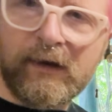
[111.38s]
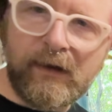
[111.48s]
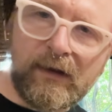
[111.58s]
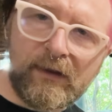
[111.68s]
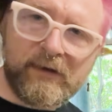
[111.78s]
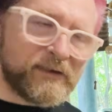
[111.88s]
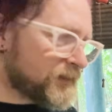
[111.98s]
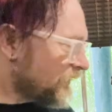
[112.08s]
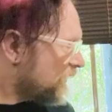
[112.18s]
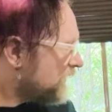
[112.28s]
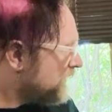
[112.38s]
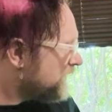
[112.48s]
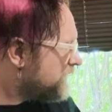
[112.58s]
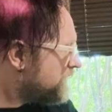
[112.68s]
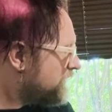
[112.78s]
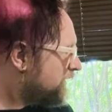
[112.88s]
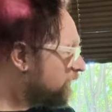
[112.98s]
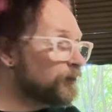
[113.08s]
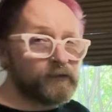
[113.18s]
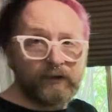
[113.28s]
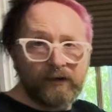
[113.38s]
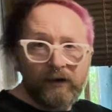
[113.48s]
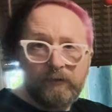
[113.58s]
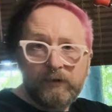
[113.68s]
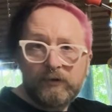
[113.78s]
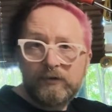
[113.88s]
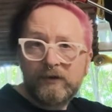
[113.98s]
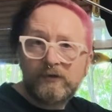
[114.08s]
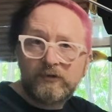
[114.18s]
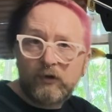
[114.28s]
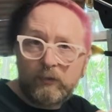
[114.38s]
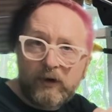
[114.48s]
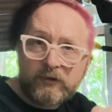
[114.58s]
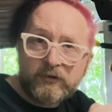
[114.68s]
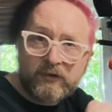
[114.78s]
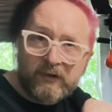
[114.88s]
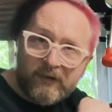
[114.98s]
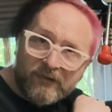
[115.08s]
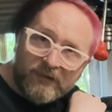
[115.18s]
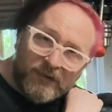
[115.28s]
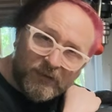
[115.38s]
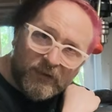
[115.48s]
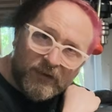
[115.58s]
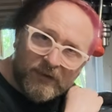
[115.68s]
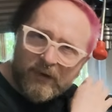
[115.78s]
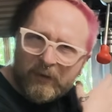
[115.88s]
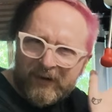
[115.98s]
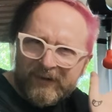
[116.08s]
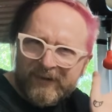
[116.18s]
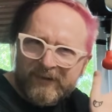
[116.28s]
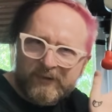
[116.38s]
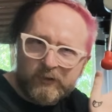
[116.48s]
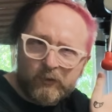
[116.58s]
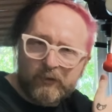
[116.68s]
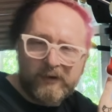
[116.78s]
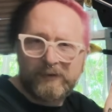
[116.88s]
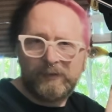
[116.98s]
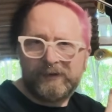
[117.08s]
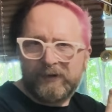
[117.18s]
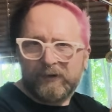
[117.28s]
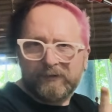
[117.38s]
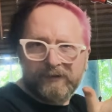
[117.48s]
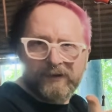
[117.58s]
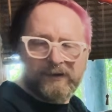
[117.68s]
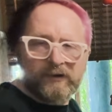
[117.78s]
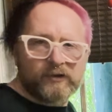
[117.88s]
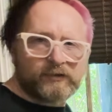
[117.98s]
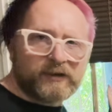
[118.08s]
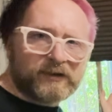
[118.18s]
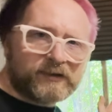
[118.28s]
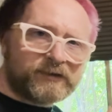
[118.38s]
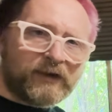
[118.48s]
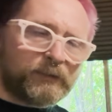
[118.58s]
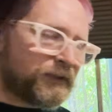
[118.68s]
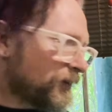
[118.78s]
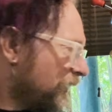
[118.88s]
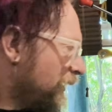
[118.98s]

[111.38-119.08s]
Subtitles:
This thing, love it. I've been using it so much on different things. I'm hugging a drill press, but stranger things have happened.